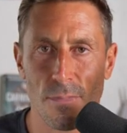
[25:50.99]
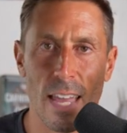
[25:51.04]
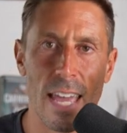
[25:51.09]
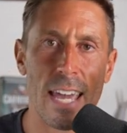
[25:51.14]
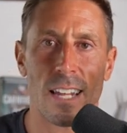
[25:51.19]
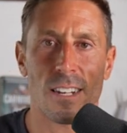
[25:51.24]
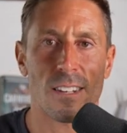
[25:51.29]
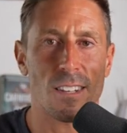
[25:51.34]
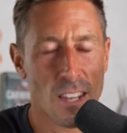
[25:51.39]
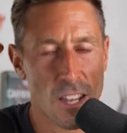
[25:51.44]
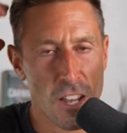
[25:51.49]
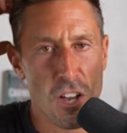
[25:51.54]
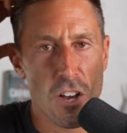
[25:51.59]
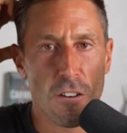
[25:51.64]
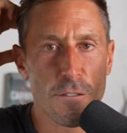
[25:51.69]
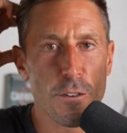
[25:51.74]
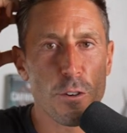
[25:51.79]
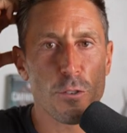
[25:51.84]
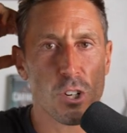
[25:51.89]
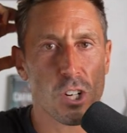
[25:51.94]
And
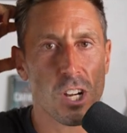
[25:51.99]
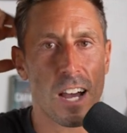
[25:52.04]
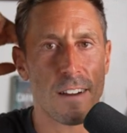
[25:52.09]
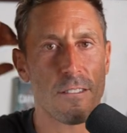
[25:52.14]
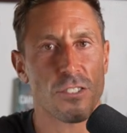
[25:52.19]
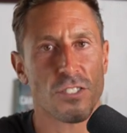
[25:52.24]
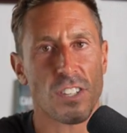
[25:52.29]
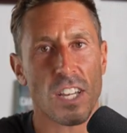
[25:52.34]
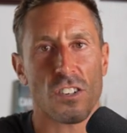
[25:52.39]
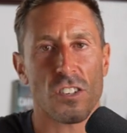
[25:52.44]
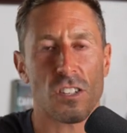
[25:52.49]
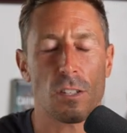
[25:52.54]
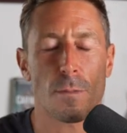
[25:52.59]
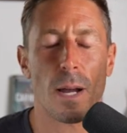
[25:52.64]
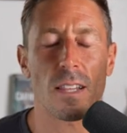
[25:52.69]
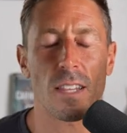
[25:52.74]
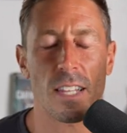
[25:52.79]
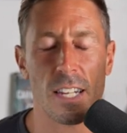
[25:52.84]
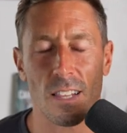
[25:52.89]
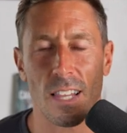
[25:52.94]
future conversations
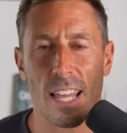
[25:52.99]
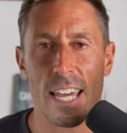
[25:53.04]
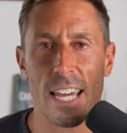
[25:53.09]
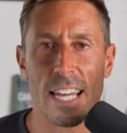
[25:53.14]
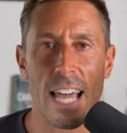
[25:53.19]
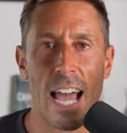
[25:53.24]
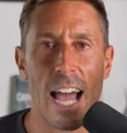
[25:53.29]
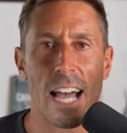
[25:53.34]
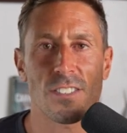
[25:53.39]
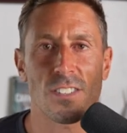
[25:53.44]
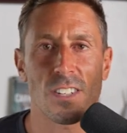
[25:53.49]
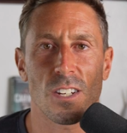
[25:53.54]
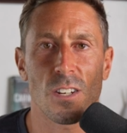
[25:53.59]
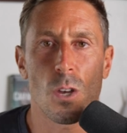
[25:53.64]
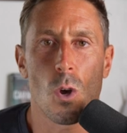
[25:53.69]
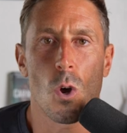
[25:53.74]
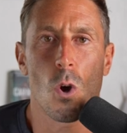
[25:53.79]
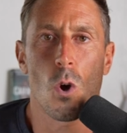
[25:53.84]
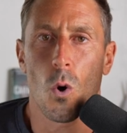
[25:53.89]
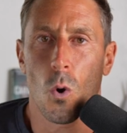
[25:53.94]
about linoleic acid
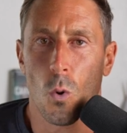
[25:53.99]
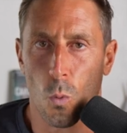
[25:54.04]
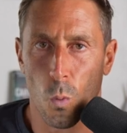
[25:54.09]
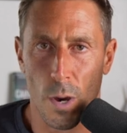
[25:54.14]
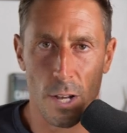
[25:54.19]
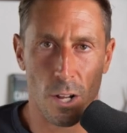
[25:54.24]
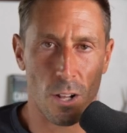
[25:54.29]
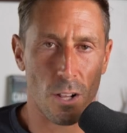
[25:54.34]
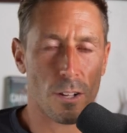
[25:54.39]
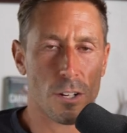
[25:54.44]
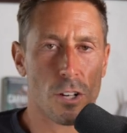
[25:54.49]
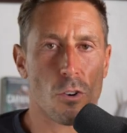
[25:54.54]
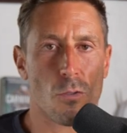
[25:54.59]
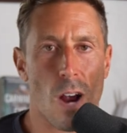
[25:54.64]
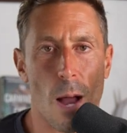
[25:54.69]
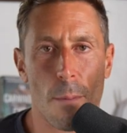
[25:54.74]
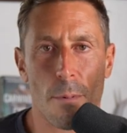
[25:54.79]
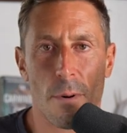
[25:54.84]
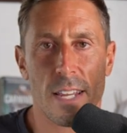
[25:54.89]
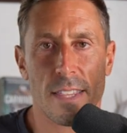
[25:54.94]
will
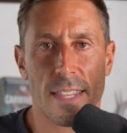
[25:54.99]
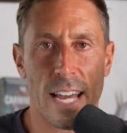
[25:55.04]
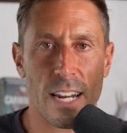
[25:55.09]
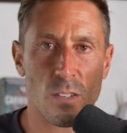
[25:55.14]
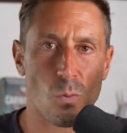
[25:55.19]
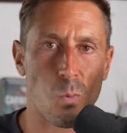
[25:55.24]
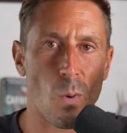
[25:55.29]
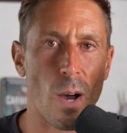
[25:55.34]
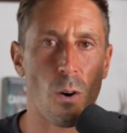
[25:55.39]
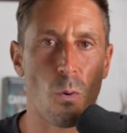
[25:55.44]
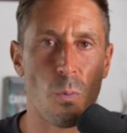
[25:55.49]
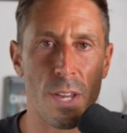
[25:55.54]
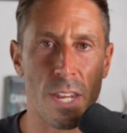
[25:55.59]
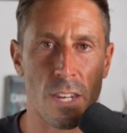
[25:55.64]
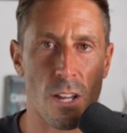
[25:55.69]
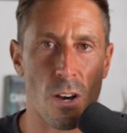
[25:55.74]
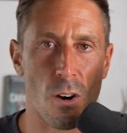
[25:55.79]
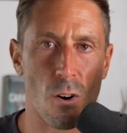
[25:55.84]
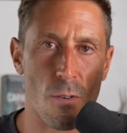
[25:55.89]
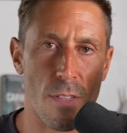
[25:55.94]
corroborate that as well. We
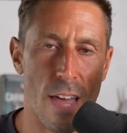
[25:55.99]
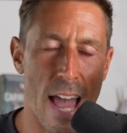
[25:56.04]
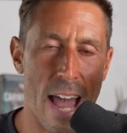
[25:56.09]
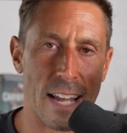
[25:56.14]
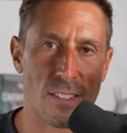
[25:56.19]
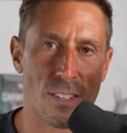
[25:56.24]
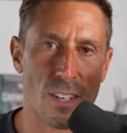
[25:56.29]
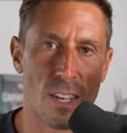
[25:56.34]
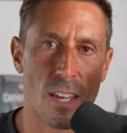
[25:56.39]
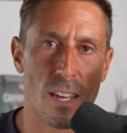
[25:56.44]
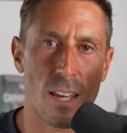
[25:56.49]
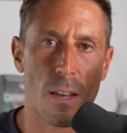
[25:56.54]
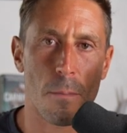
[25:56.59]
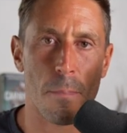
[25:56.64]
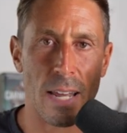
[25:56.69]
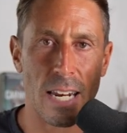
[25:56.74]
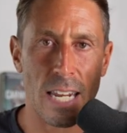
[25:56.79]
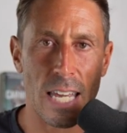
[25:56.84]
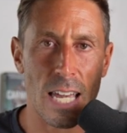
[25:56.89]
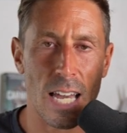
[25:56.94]
know that
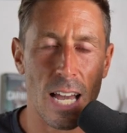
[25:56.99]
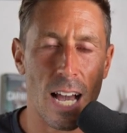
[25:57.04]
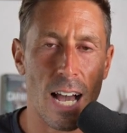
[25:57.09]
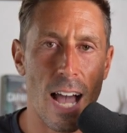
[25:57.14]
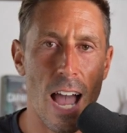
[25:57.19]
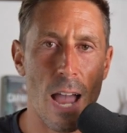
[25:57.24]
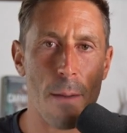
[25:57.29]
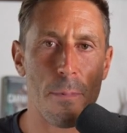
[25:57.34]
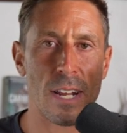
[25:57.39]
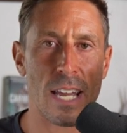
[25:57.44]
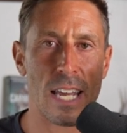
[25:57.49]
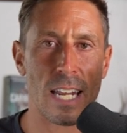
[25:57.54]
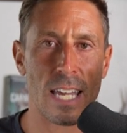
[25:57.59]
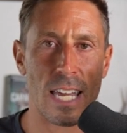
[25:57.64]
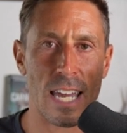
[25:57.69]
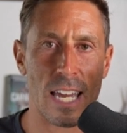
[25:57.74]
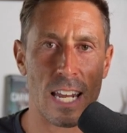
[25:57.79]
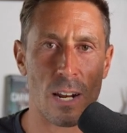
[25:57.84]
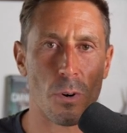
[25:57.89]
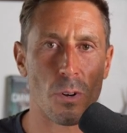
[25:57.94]
many
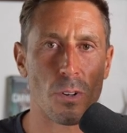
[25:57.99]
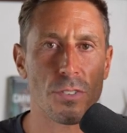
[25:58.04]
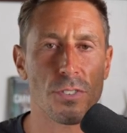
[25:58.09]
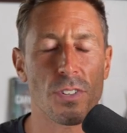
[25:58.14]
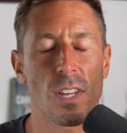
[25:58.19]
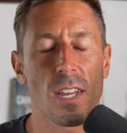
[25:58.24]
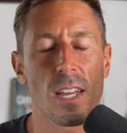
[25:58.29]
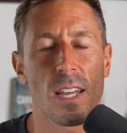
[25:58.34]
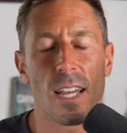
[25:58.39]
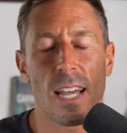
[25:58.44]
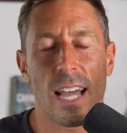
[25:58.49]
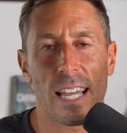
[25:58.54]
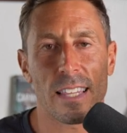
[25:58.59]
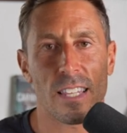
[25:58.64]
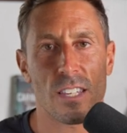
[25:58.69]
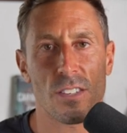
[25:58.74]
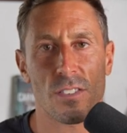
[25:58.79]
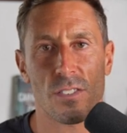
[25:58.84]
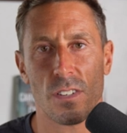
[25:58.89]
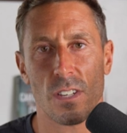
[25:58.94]
hibernating animals, at
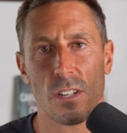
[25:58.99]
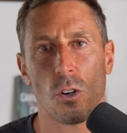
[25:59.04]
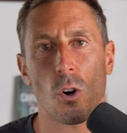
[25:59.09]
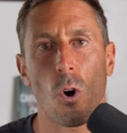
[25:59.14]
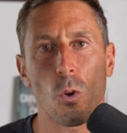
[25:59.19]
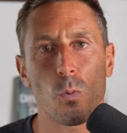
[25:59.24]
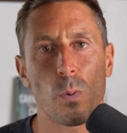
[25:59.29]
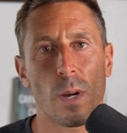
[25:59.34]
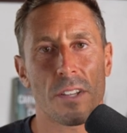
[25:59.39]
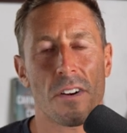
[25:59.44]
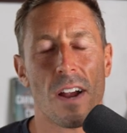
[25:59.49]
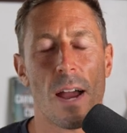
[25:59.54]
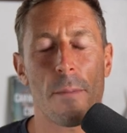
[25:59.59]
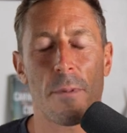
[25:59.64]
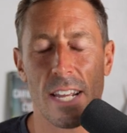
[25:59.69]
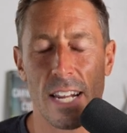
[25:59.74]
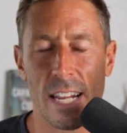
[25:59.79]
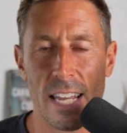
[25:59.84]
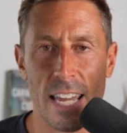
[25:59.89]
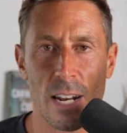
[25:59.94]
least cold weather
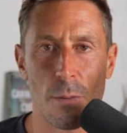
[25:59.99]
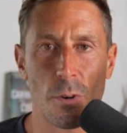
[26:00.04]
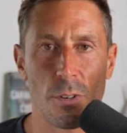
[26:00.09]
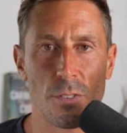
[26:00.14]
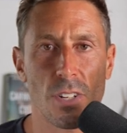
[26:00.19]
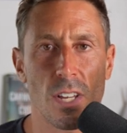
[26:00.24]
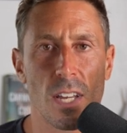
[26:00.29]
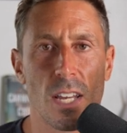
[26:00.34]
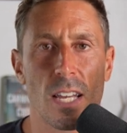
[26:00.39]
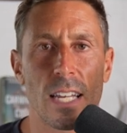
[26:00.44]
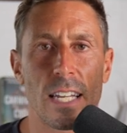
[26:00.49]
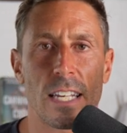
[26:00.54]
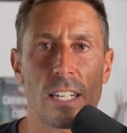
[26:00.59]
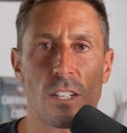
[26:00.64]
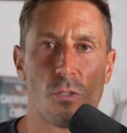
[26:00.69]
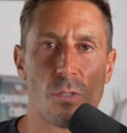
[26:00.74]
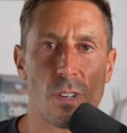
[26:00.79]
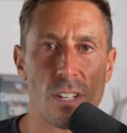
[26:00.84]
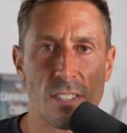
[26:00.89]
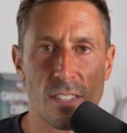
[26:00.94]
hibernating animals,
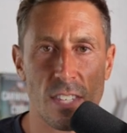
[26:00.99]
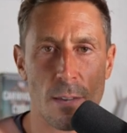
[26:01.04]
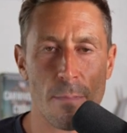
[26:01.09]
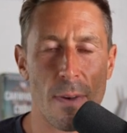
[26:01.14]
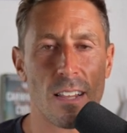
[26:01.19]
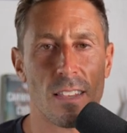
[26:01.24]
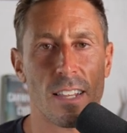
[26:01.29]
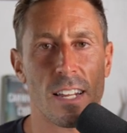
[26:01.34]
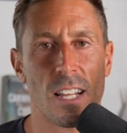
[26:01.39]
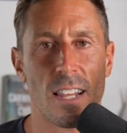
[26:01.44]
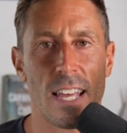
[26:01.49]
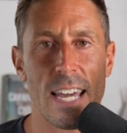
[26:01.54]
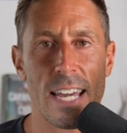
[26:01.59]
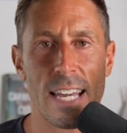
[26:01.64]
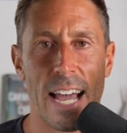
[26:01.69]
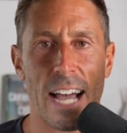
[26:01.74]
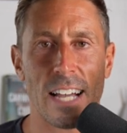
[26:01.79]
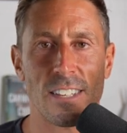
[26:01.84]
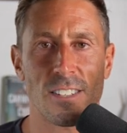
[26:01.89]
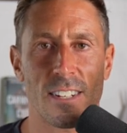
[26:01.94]
increase the amount of
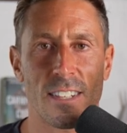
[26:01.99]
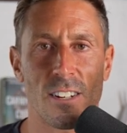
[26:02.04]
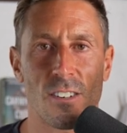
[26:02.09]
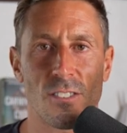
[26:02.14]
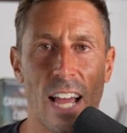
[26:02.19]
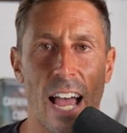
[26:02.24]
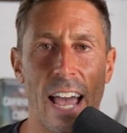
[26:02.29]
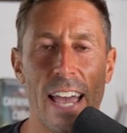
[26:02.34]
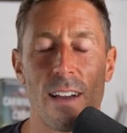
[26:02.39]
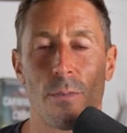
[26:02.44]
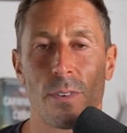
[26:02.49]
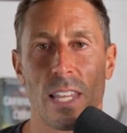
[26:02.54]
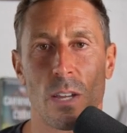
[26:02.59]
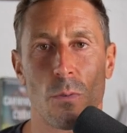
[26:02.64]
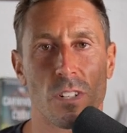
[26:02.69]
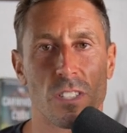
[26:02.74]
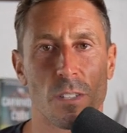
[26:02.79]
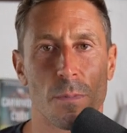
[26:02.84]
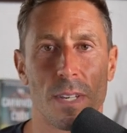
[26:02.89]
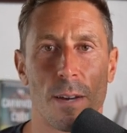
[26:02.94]
linoleic acid in their diet when they
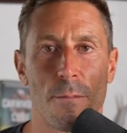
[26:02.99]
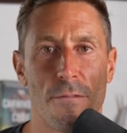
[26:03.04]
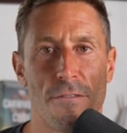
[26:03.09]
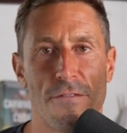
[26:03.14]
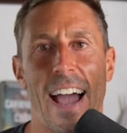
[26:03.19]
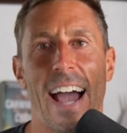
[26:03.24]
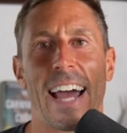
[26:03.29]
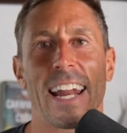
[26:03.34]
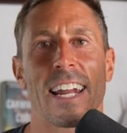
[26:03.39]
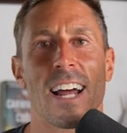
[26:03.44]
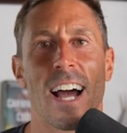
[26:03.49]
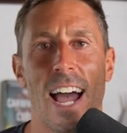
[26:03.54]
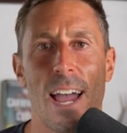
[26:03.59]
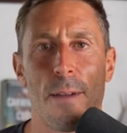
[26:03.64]
want to become fat and